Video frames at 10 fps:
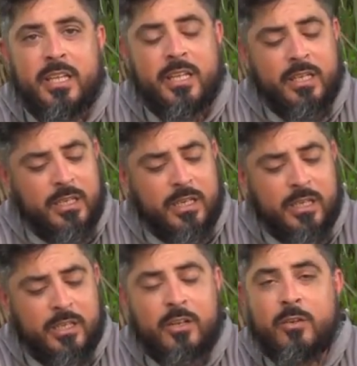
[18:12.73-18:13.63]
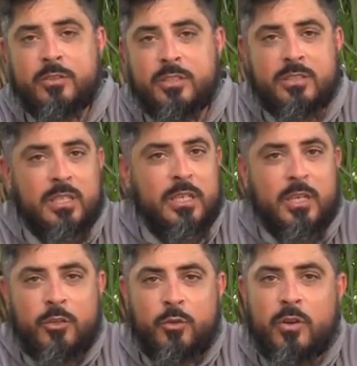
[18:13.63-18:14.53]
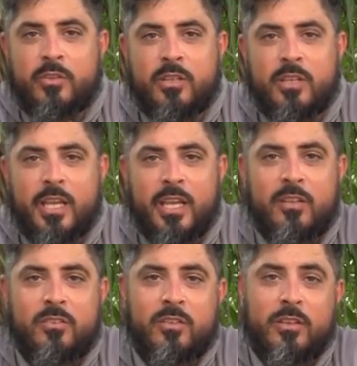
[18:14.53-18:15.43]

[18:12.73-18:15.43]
and you know, just do everything you can